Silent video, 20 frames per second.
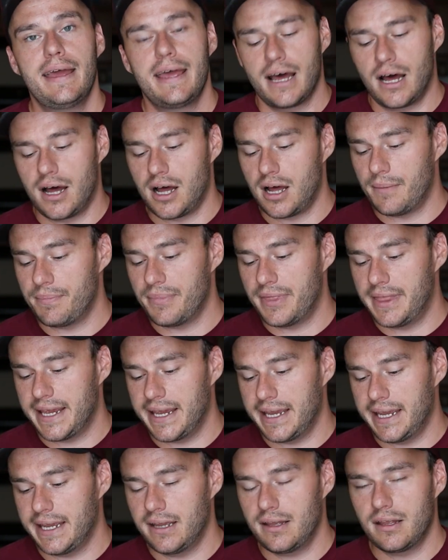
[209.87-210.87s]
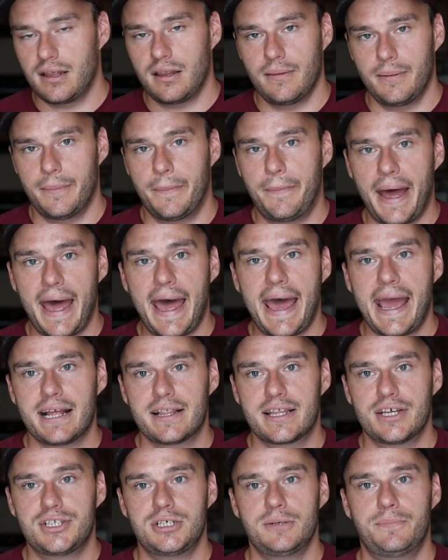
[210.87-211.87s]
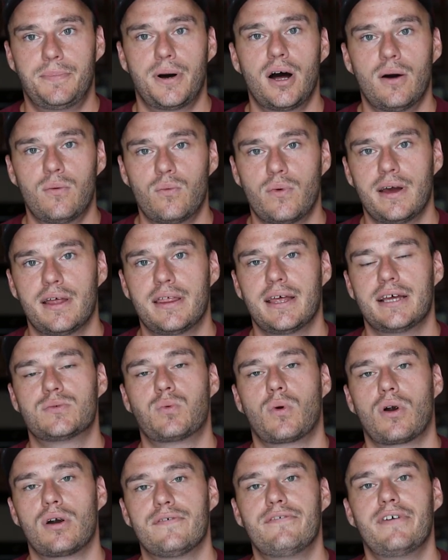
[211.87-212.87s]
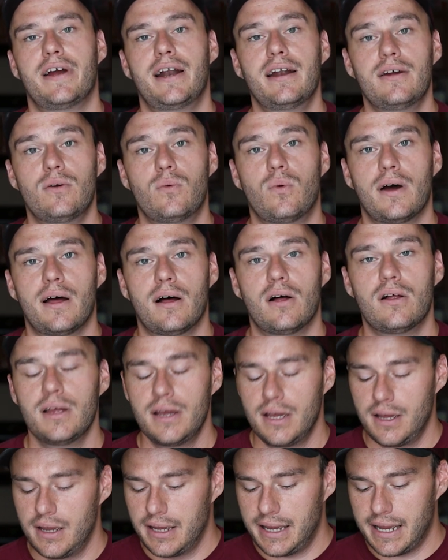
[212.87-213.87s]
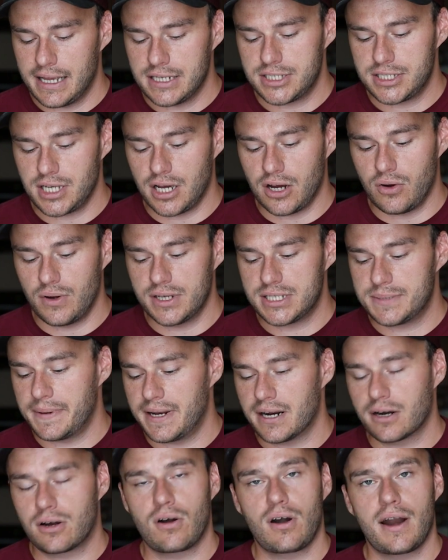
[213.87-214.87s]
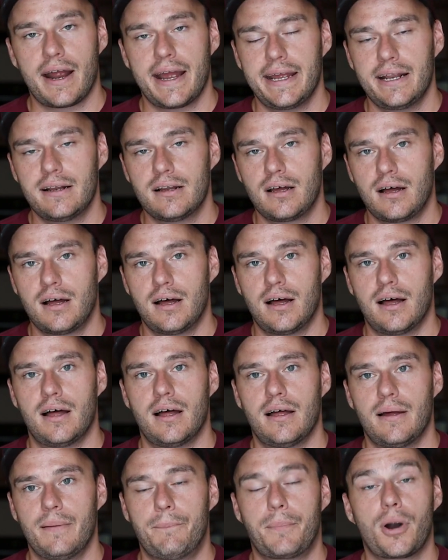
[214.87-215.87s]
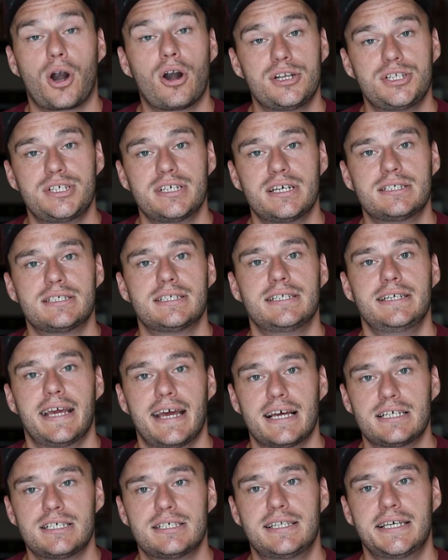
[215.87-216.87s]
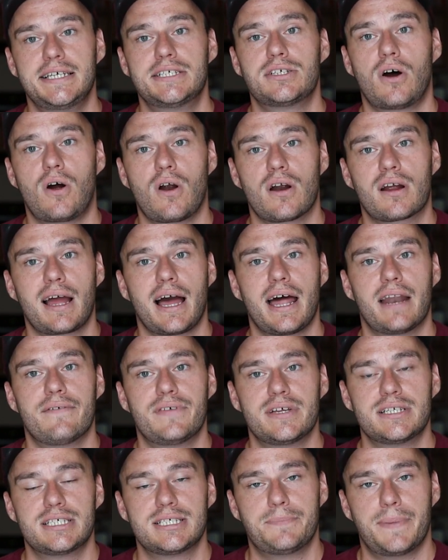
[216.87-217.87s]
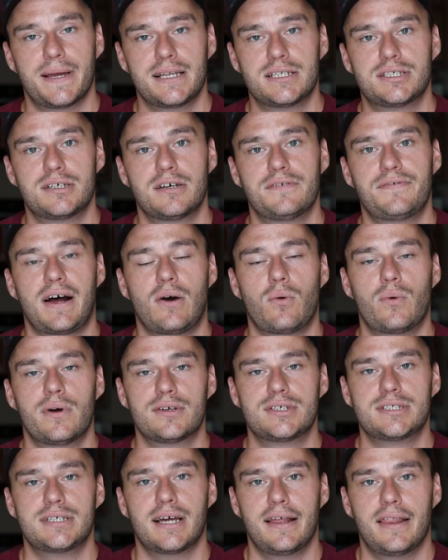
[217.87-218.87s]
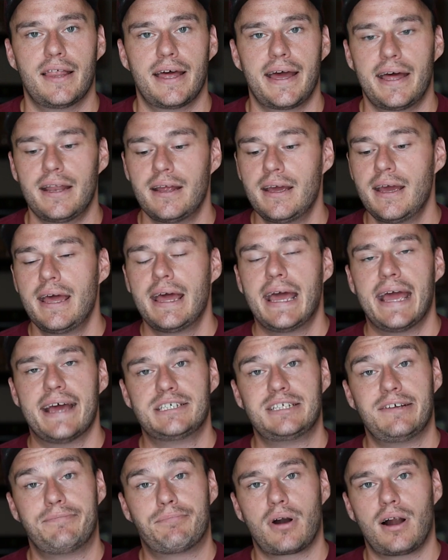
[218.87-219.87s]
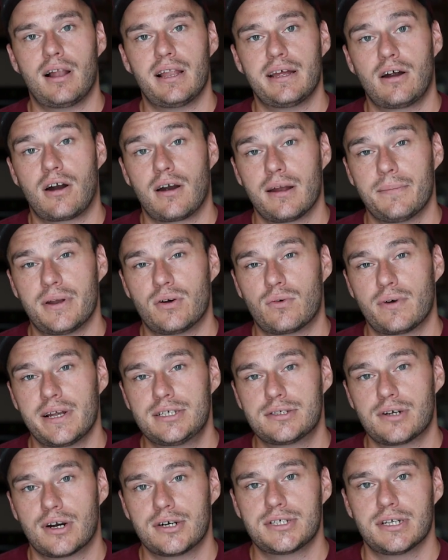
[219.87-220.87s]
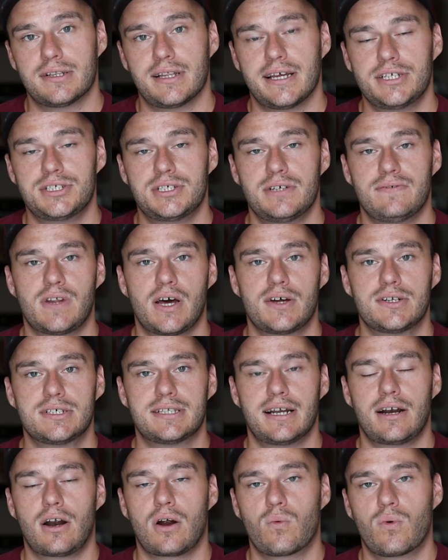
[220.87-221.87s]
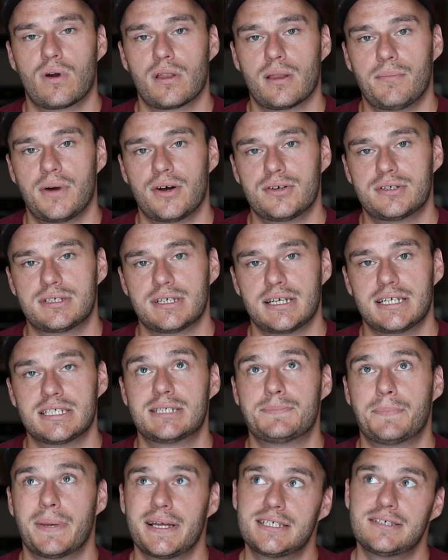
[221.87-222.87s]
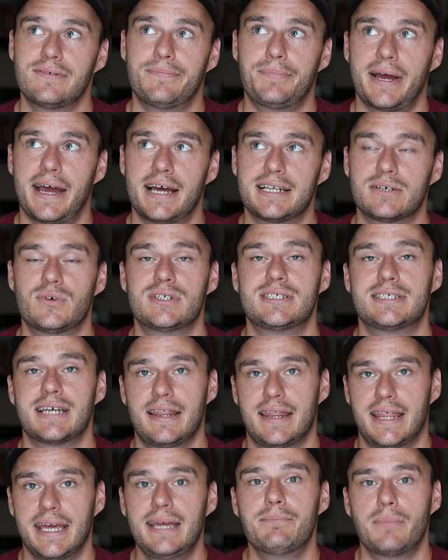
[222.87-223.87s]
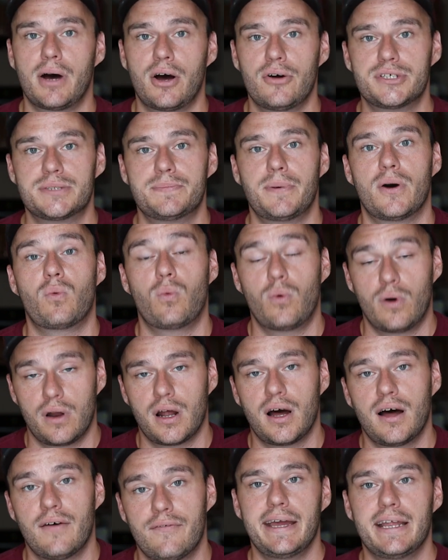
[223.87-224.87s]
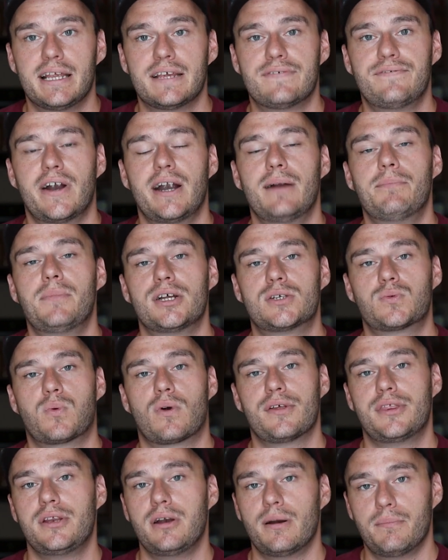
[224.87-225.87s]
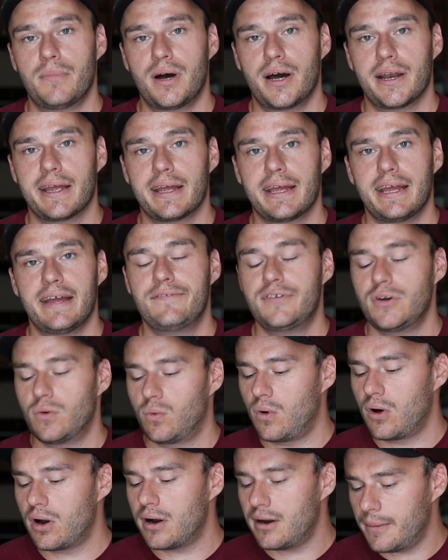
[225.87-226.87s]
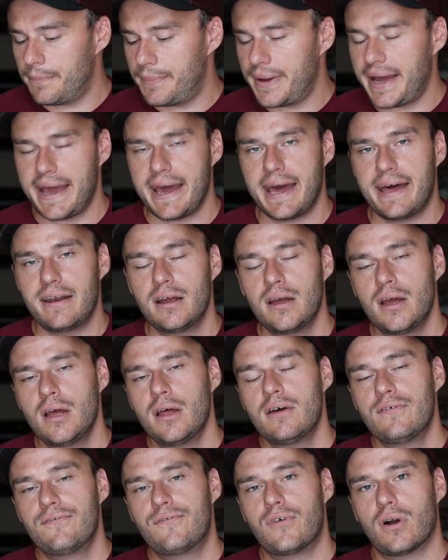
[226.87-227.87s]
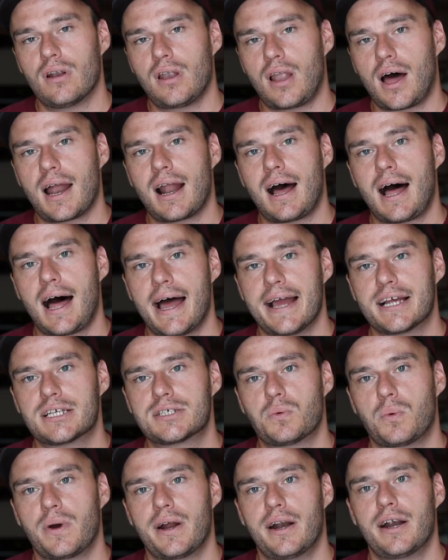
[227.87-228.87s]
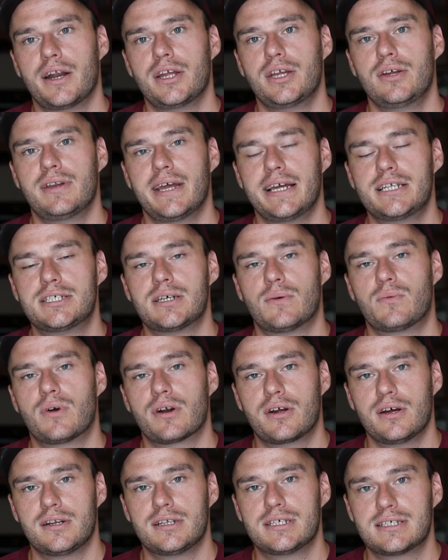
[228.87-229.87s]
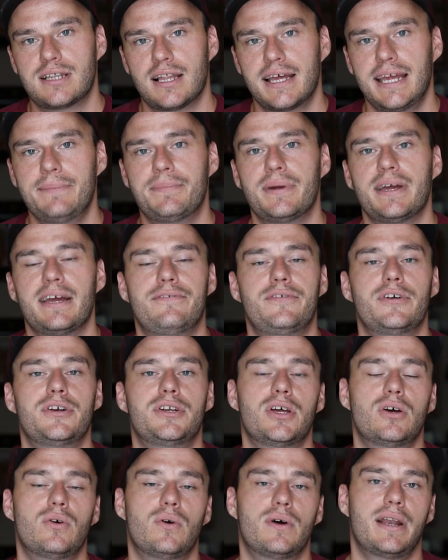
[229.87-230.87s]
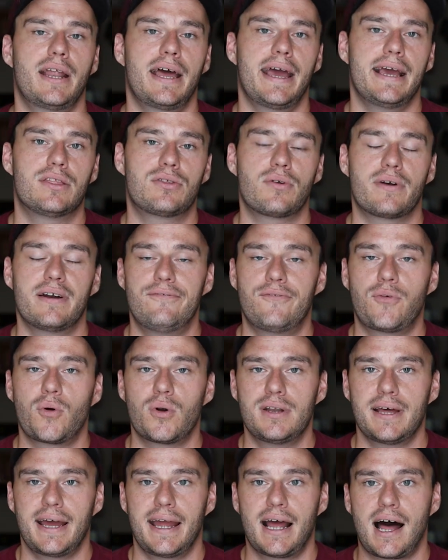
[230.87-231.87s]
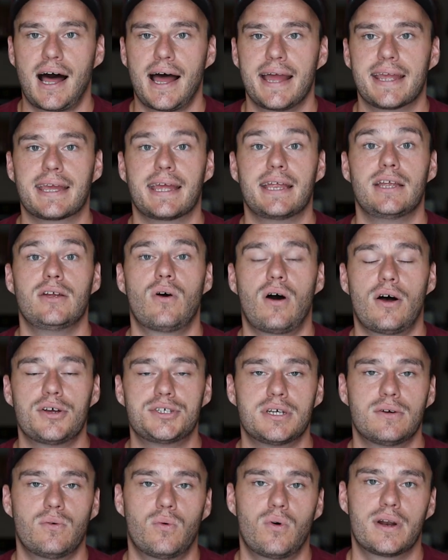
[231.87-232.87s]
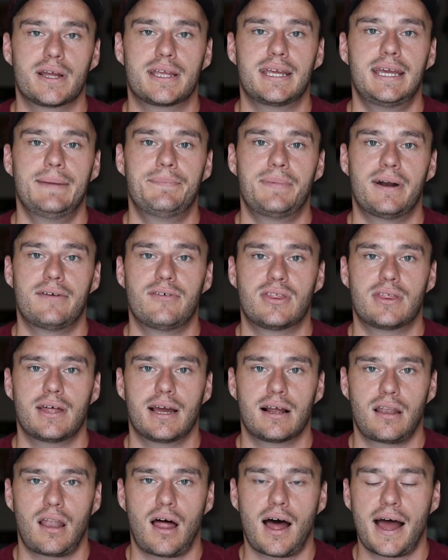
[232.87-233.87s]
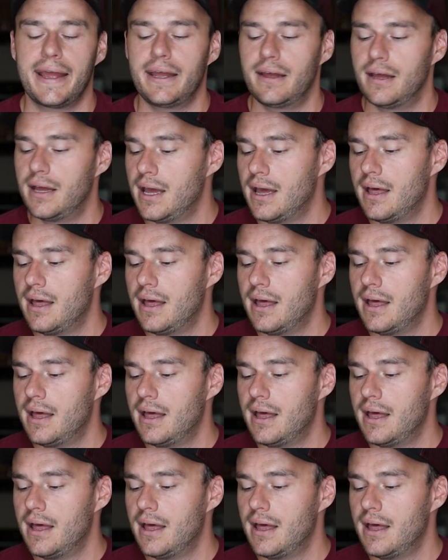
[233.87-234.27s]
The bag that you pump with has worked very well. And so it's been a great purchase. Yes, these are kind of expensive. I will say that. As you've probably already been researching these, you notice they are one of the most expensive pads. I wouldn't say the most, but one of. It is very much worth your money. If you're wanting a pad for a lot of hikes where you need somewhere good to sleep, if you're doing a 3 or 4 day hike and you also want to keep everything light,